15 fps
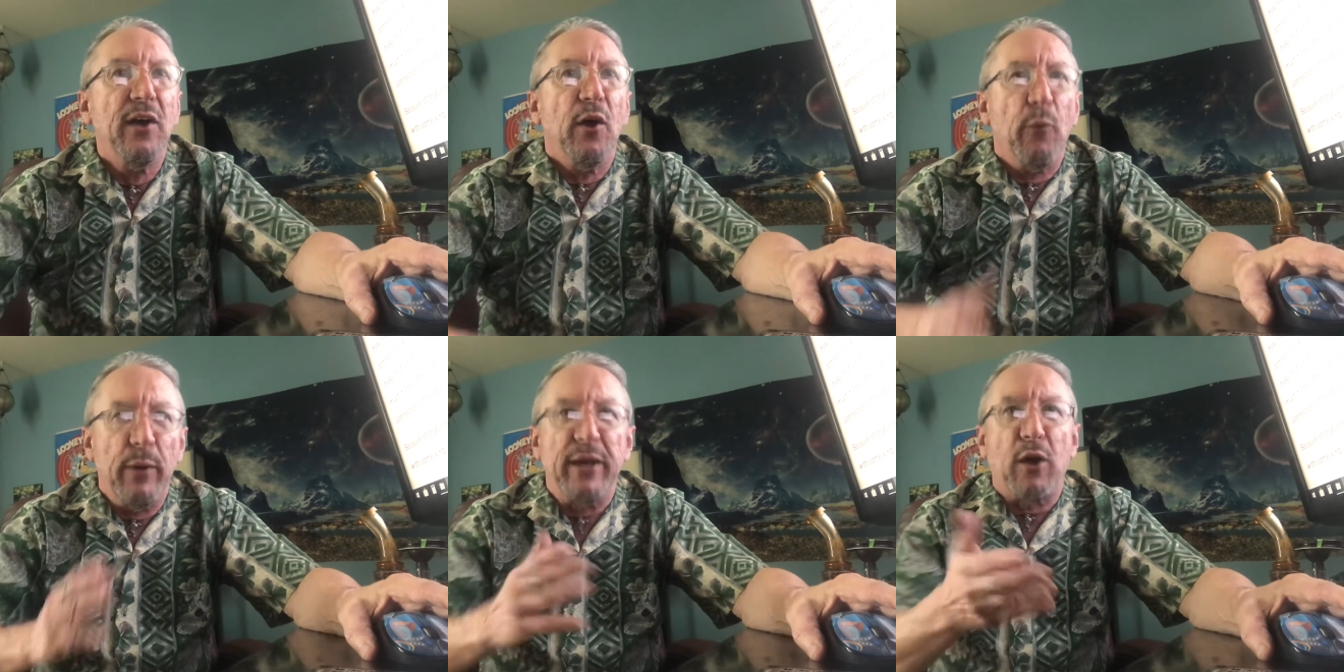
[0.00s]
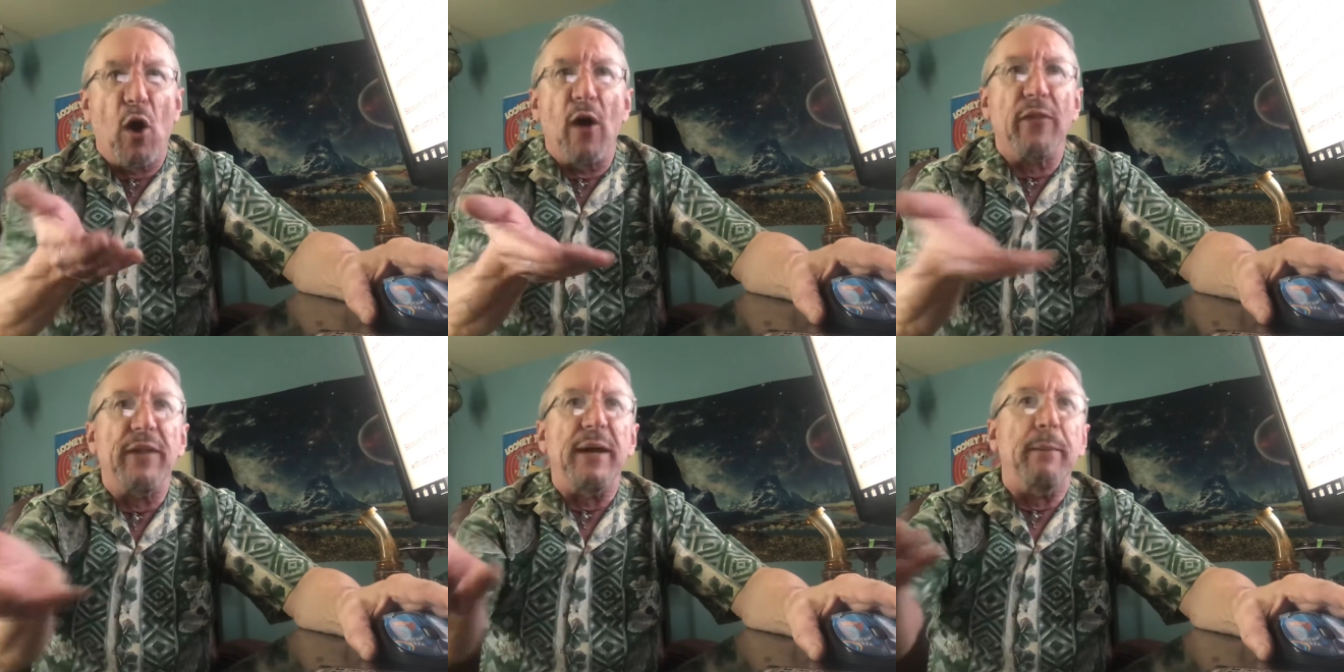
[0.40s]
We
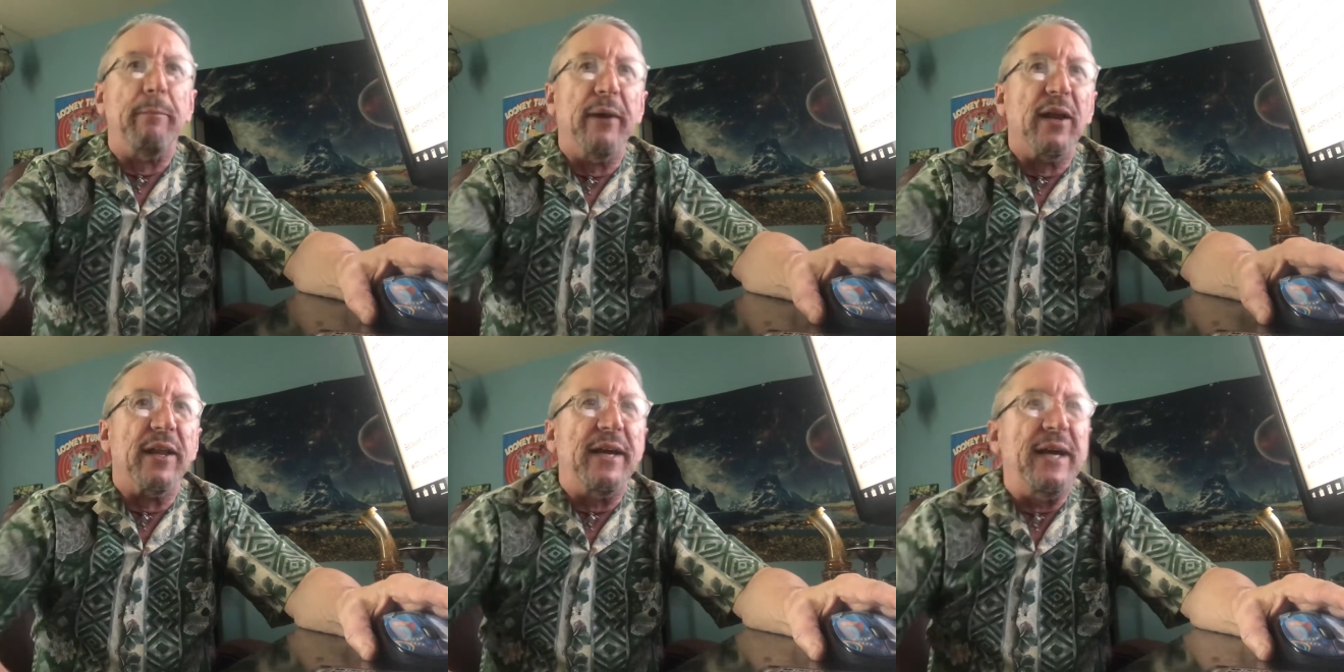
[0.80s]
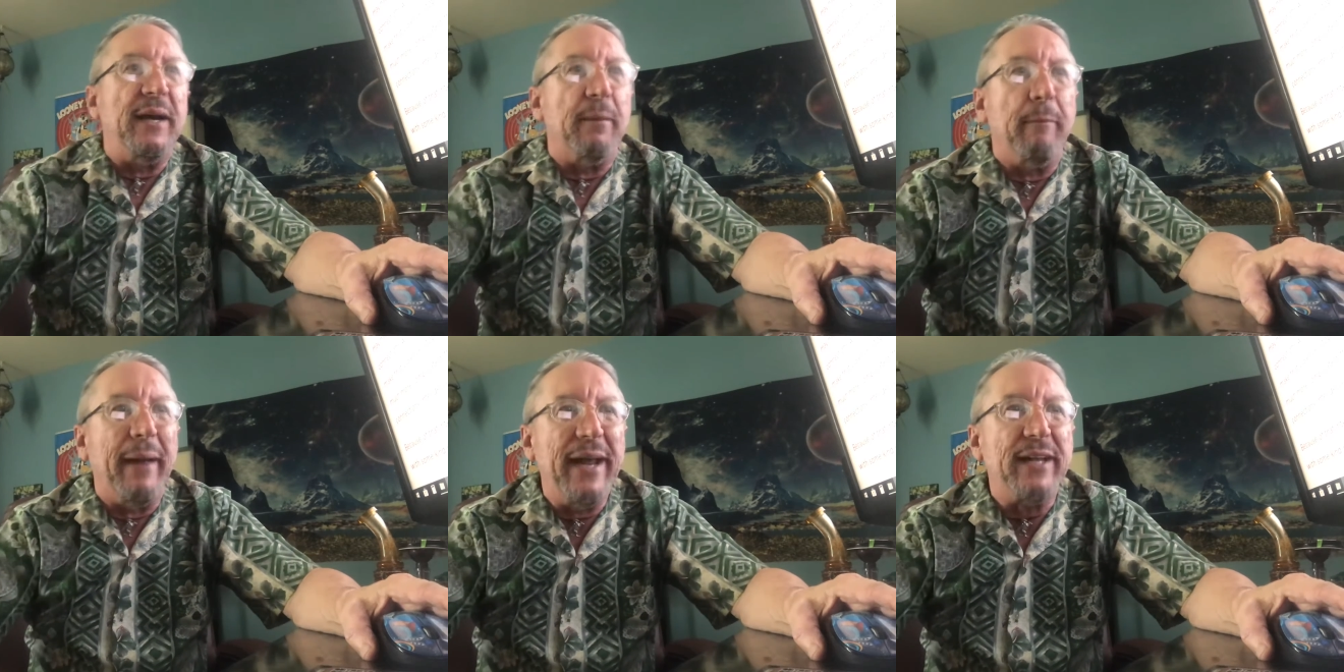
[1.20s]
call the ability
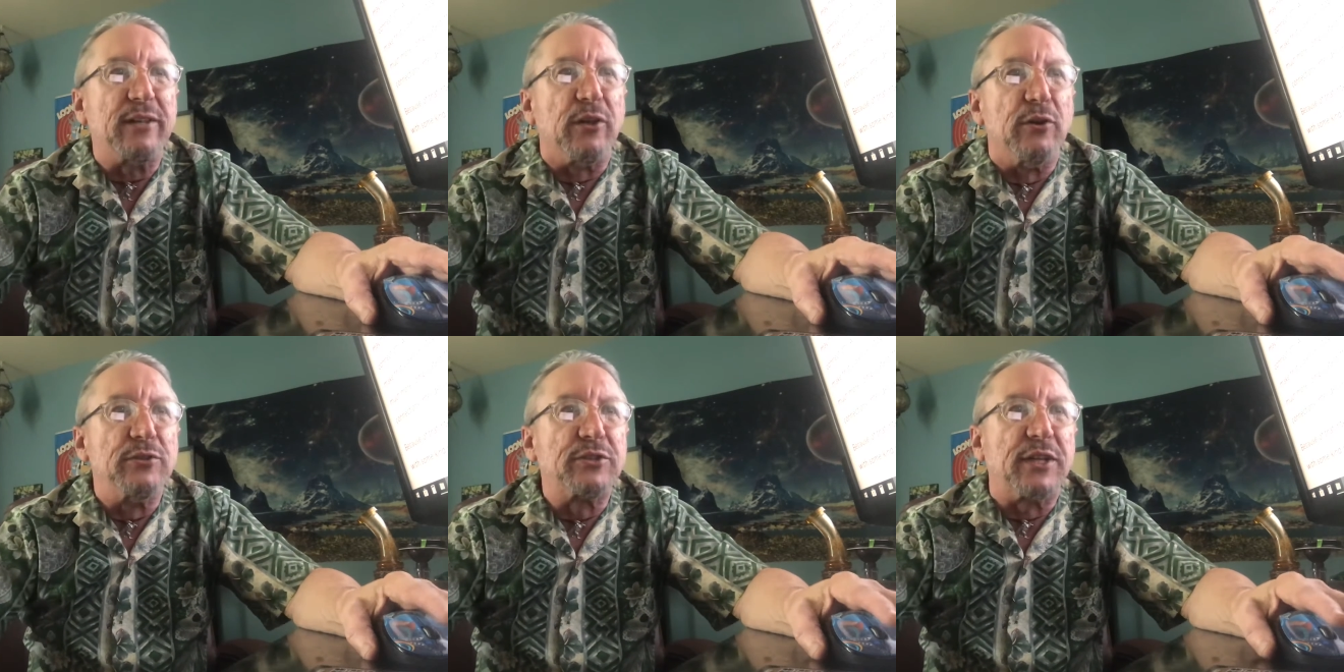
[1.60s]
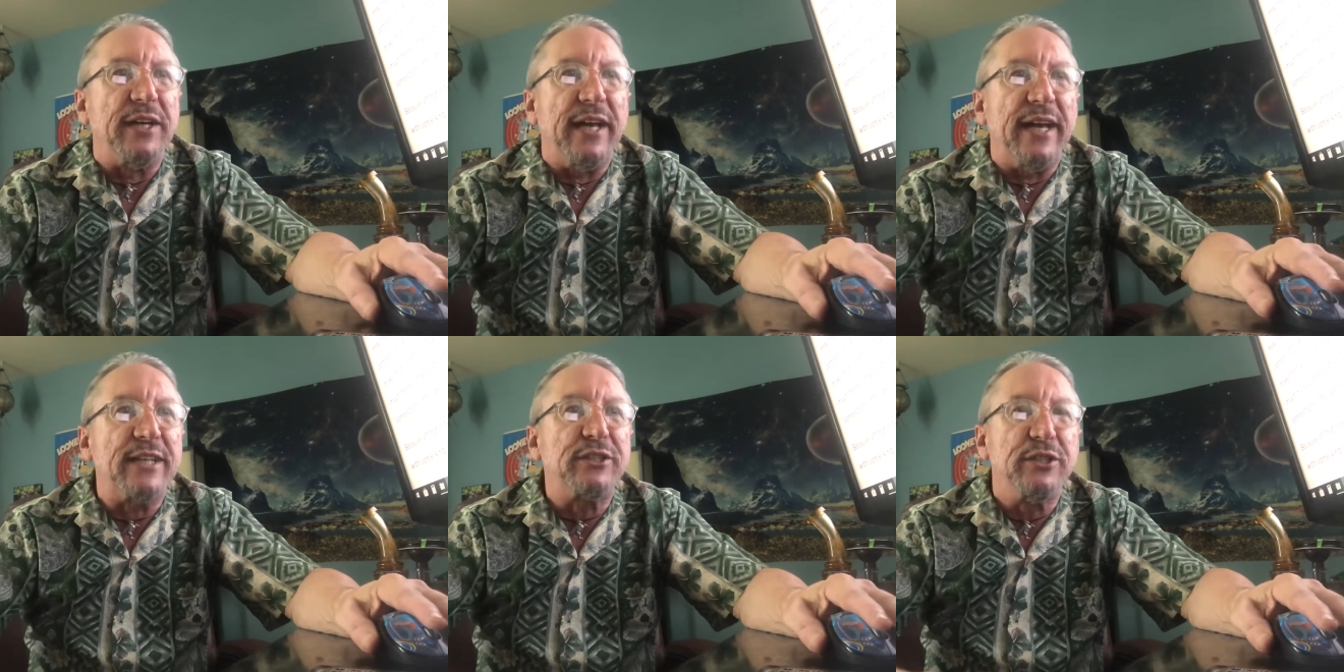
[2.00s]
to make those
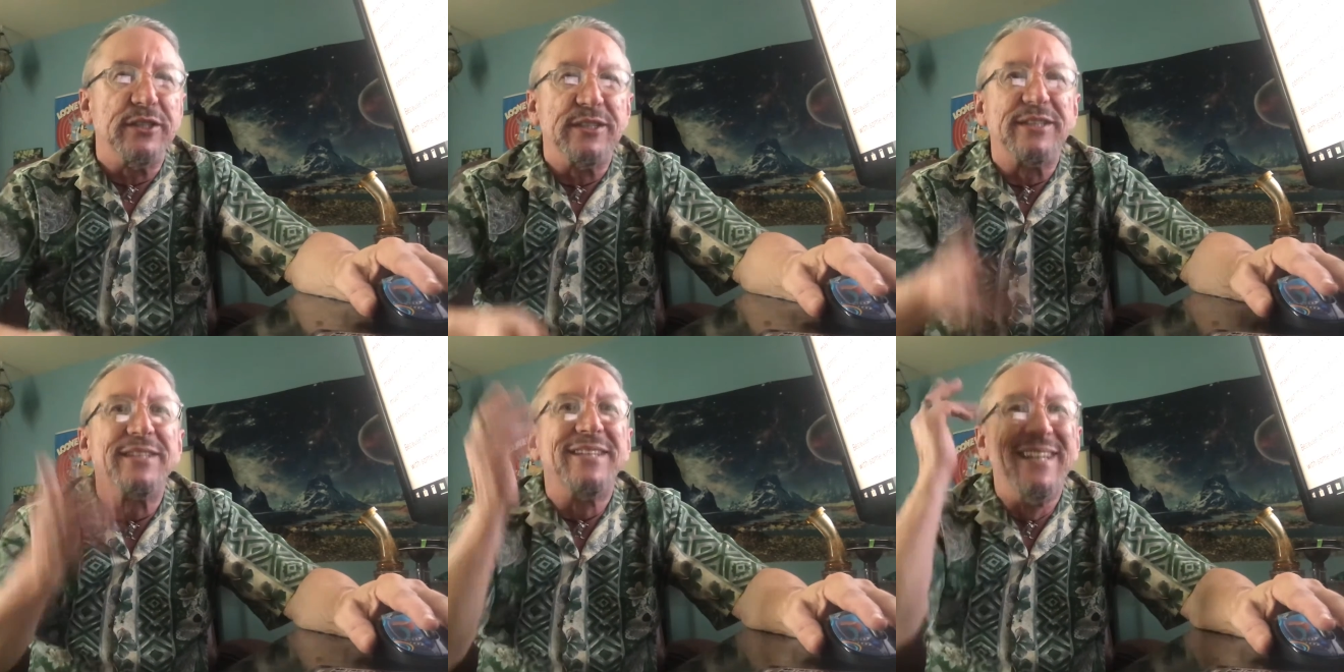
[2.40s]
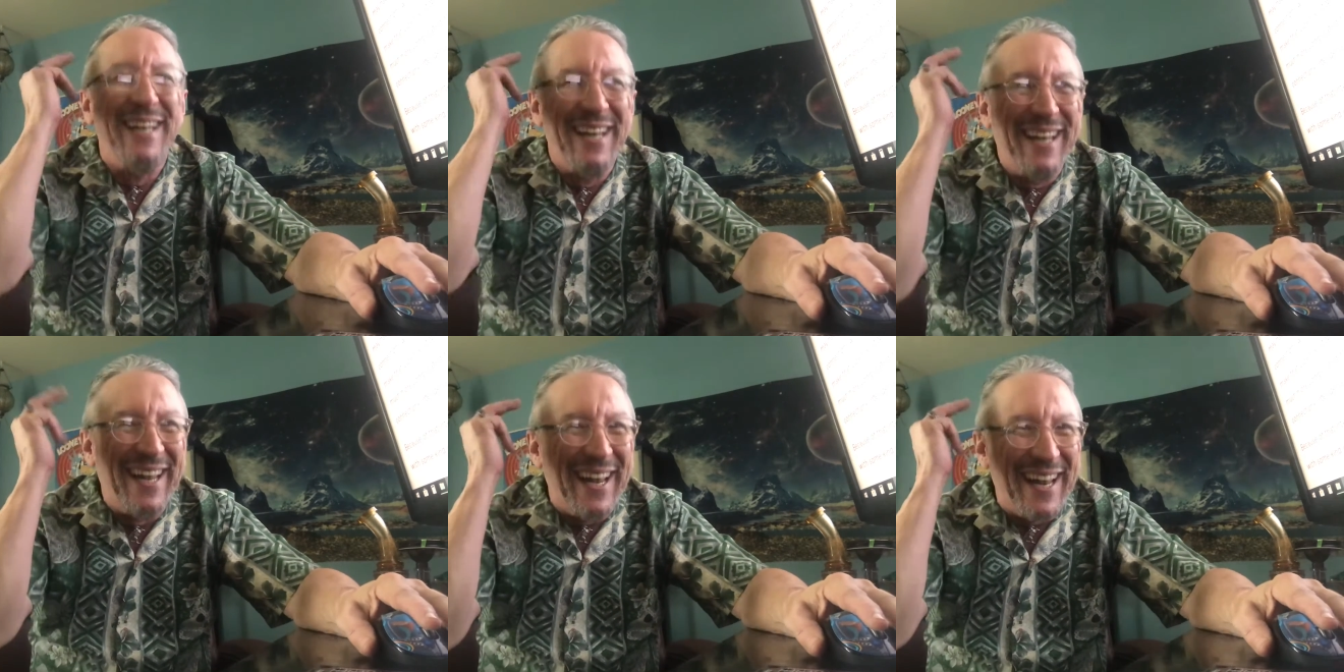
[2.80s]
connections
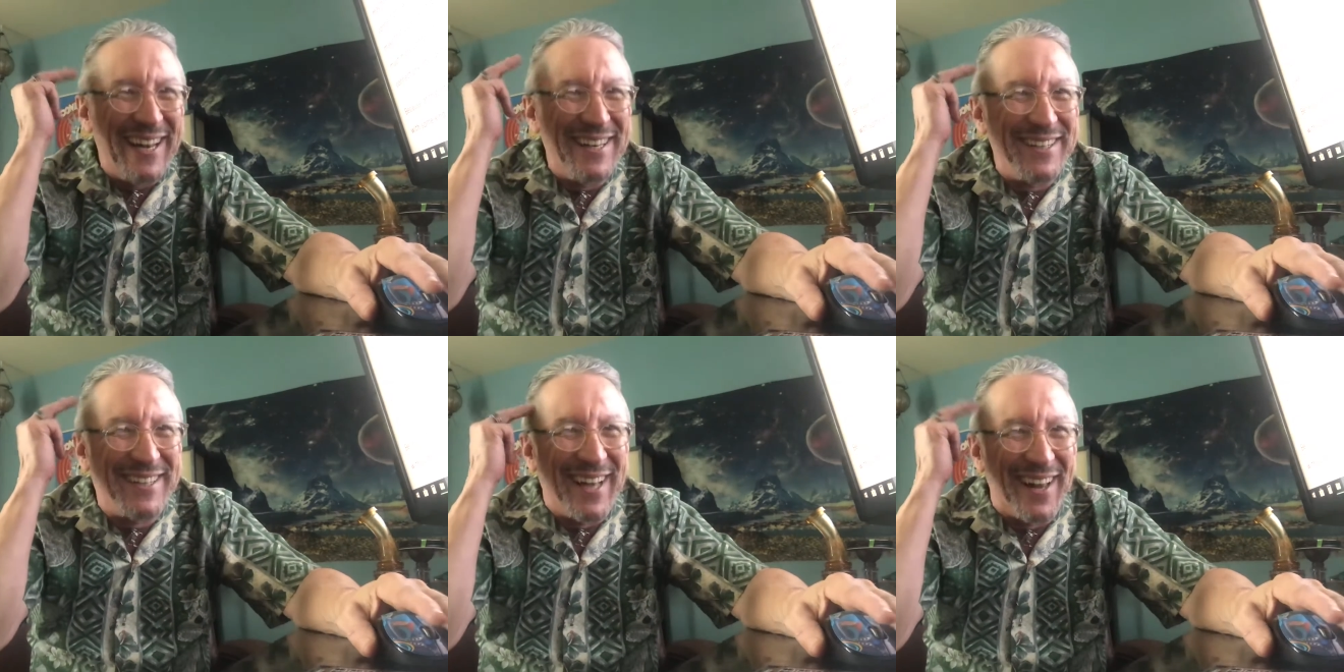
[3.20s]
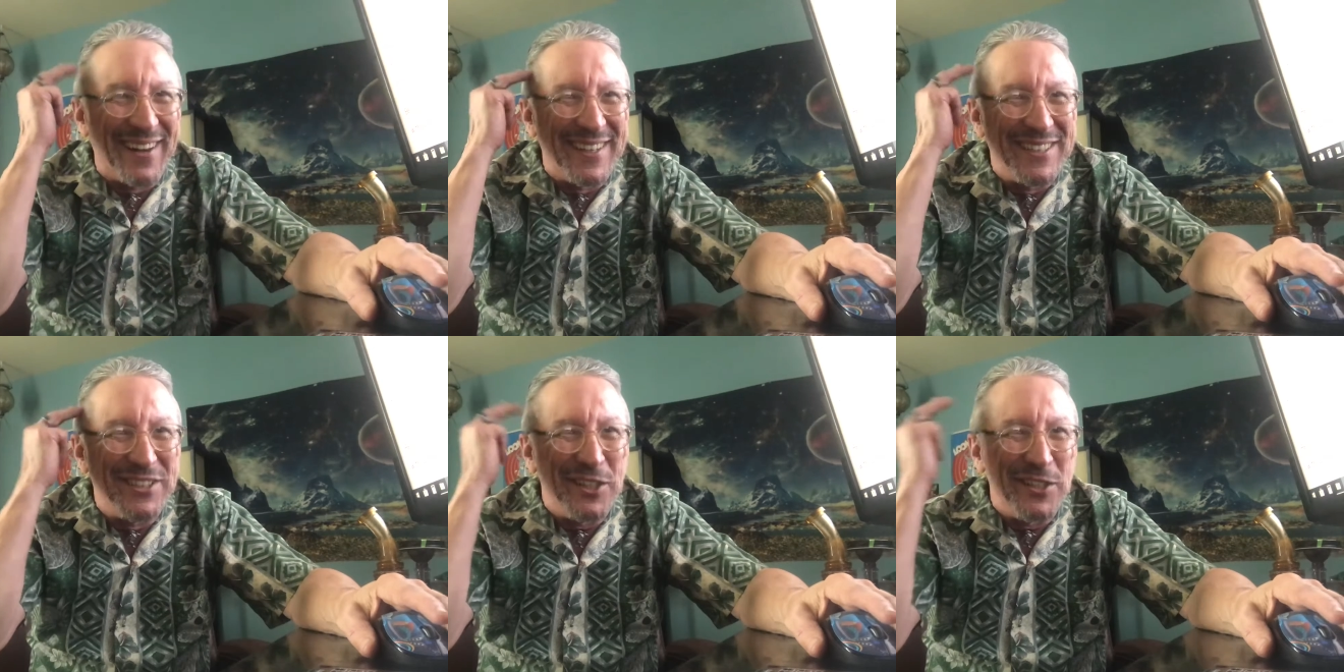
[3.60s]

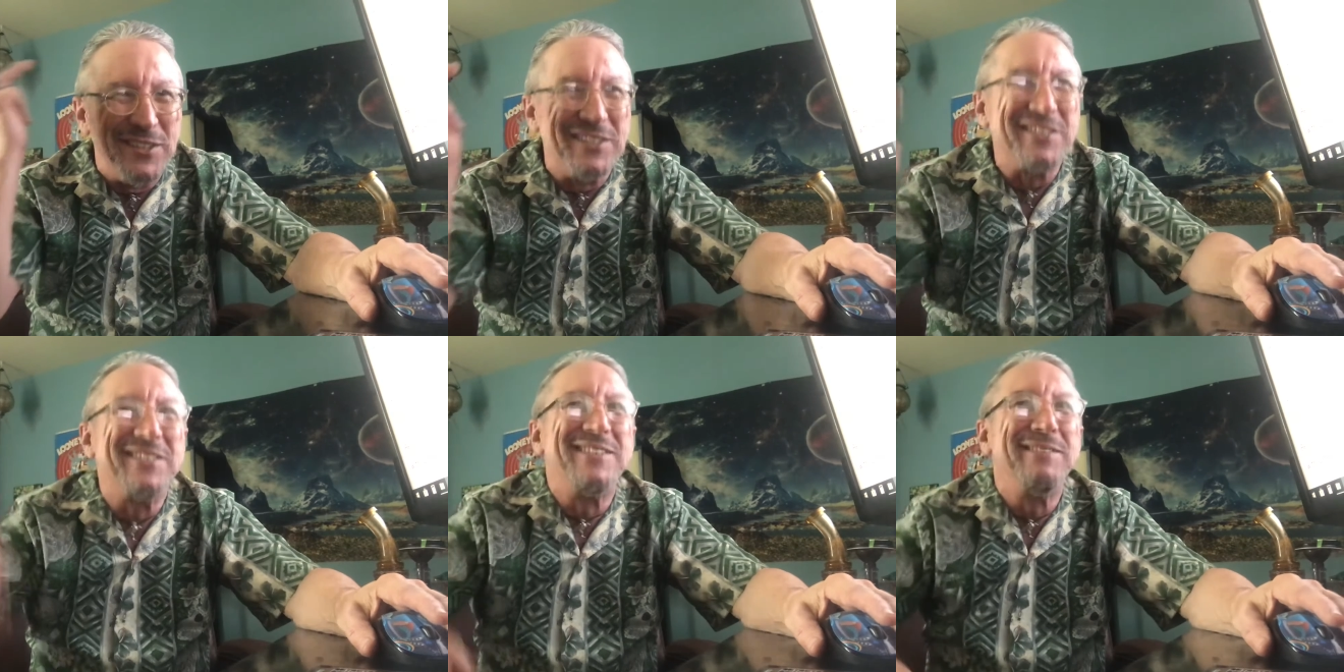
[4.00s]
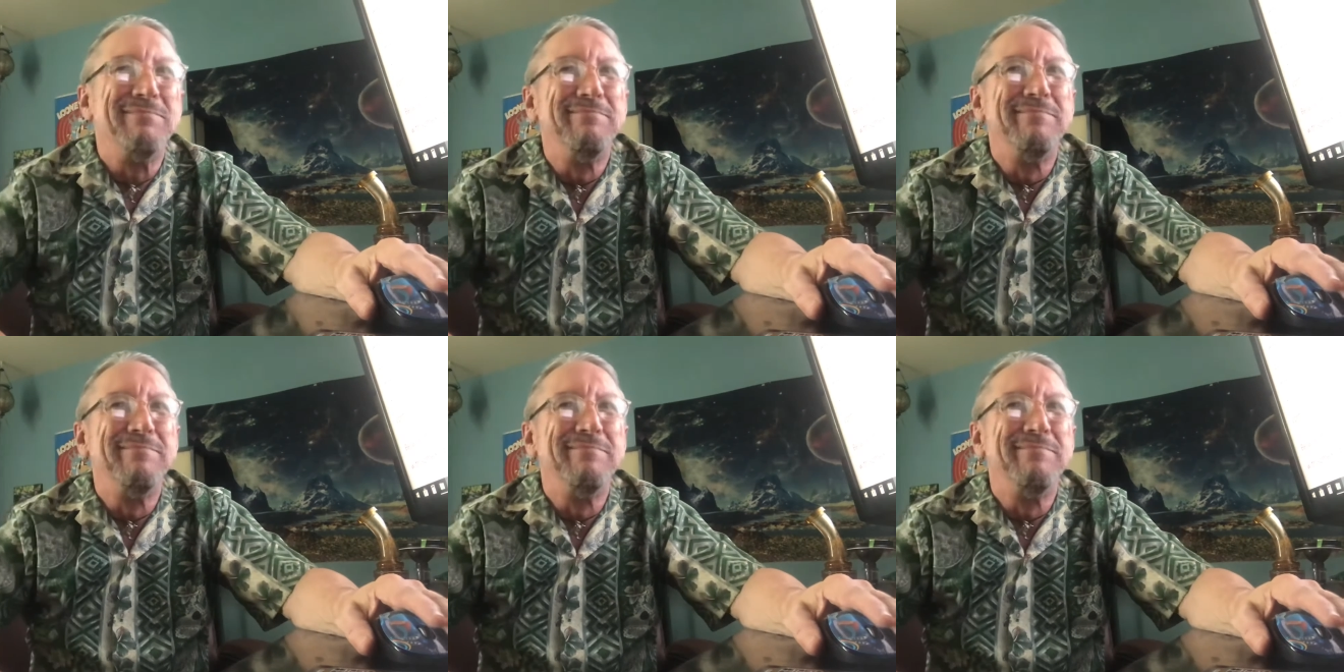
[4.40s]
intelligence.